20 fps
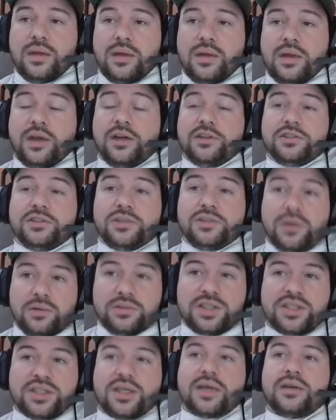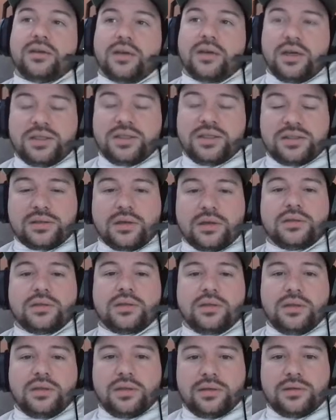Aaron Jones has had a nice start to
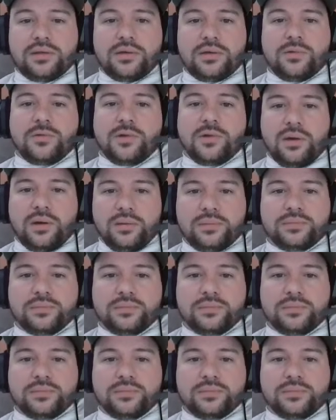the year so far.